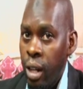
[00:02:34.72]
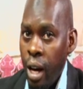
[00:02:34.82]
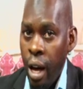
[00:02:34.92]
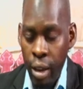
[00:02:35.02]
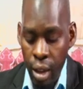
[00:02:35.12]

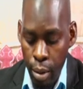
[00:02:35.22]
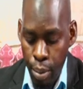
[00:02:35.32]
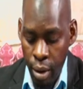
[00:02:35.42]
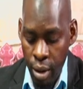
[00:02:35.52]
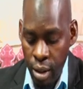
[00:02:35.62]
and then the
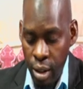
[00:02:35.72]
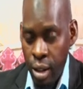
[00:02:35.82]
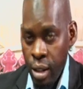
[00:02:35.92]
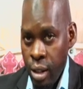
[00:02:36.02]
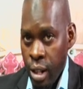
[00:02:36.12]
parents in
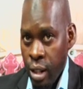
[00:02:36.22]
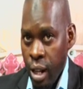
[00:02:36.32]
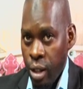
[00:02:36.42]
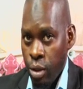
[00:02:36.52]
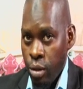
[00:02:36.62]
this
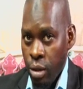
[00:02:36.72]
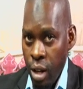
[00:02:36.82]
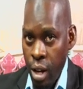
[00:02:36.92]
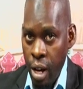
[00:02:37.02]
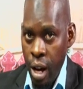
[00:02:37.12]
discussion.
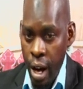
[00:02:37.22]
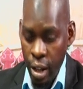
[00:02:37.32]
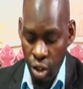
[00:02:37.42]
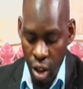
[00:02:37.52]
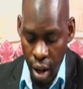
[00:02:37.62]

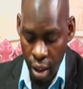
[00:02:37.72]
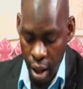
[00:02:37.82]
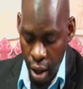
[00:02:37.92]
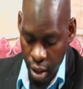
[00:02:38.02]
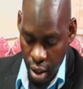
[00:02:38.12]

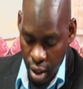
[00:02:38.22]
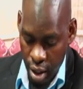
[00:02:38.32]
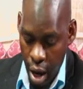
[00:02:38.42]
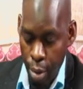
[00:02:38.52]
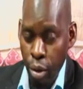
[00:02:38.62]
Inshallah,
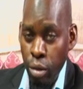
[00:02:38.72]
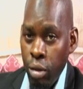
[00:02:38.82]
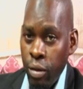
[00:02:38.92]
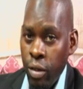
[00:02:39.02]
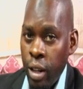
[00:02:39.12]
I'm going to
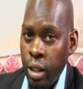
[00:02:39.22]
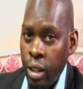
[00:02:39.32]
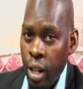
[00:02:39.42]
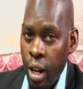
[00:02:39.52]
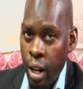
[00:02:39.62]
invite
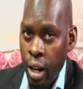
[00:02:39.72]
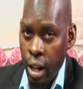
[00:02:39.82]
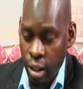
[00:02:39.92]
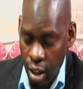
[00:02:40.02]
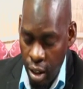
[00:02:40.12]

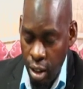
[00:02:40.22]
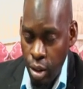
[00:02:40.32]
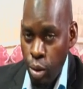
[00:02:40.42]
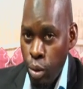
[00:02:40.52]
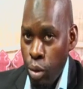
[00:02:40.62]
Hajat
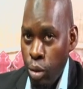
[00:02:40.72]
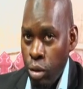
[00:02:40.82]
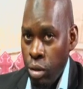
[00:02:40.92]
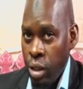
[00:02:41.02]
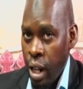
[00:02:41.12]
to
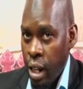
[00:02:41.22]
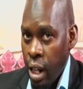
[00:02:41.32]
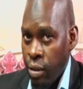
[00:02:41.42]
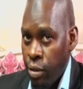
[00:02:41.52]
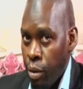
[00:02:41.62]
start
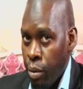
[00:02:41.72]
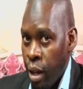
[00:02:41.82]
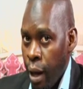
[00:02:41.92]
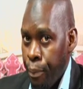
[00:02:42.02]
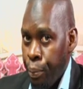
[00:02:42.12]
us from
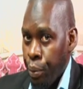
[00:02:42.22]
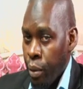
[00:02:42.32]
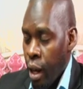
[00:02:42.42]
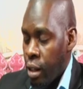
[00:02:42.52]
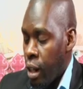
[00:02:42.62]
there.
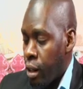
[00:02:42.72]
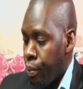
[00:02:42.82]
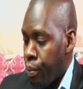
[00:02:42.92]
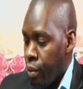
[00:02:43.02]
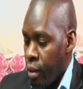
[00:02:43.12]
Hajat,
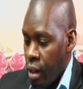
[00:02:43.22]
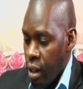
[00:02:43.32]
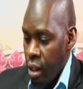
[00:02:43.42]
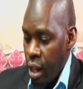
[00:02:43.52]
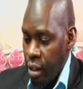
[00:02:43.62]

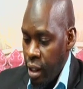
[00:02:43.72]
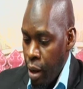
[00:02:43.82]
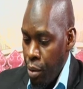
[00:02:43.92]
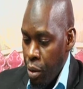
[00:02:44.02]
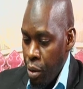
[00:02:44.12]
last
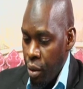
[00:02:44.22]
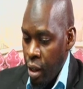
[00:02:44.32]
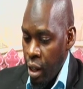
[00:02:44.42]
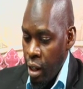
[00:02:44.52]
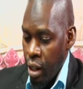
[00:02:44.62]
time you
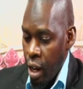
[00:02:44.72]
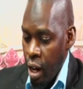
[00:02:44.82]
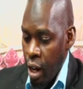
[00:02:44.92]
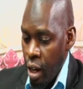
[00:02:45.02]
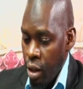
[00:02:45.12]
said,
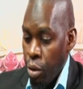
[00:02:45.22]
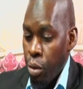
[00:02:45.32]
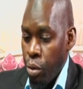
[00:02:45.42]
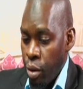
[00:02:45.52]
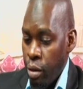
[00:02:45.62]

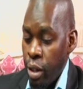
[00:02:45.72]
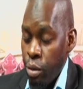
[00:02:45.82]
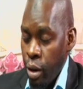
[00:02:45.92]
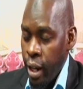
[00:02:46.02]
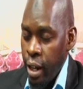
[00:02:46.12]
when we
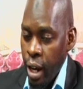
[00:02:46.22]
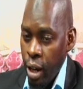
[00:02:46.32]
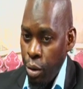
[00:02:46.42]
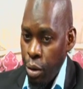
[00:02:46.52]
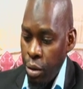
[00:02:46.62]
were here,
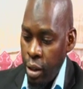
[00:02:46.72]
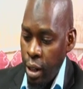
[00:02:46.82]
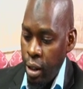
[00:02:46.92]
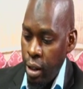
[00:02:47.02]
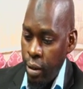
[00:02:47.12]
we looked at
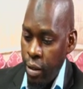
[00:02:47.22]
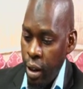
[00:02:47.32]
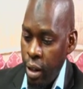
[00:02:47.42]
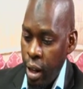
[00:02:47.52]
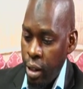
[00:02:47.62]
the
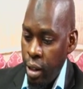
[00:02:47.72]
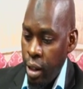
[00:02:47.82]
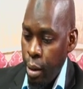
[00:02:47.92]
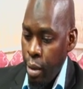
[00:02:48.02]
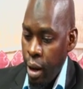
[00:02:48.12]
fact that
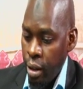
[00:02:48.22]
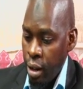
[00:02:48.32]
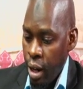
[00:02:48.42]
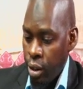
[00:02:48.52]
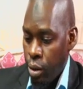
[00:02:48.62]
the man
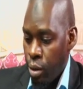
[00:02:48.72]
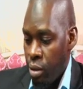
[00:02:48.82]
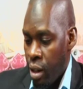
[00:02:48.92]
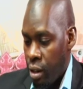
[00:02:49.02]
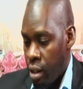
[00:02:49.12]
has gone to
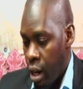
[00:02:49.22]
the